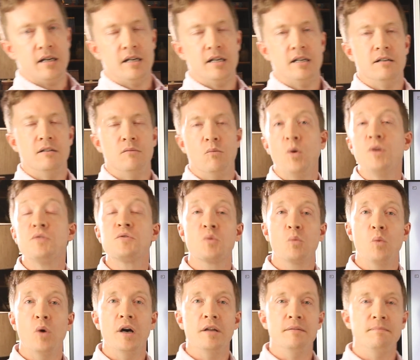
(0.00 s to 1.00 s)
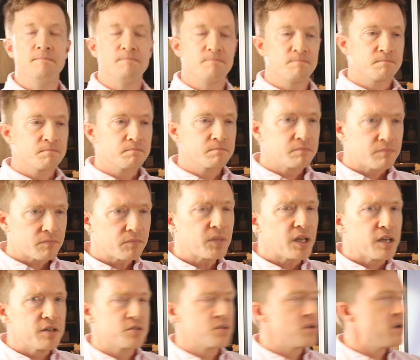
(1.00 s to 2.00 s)
uh, one to one
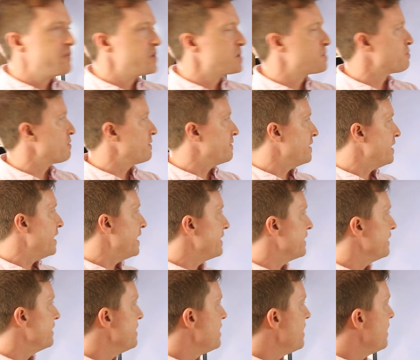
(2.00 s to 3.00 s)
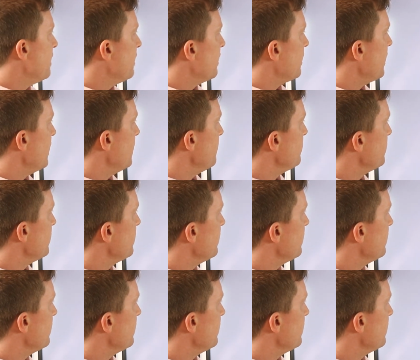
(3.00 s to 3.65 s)
service provider, uh,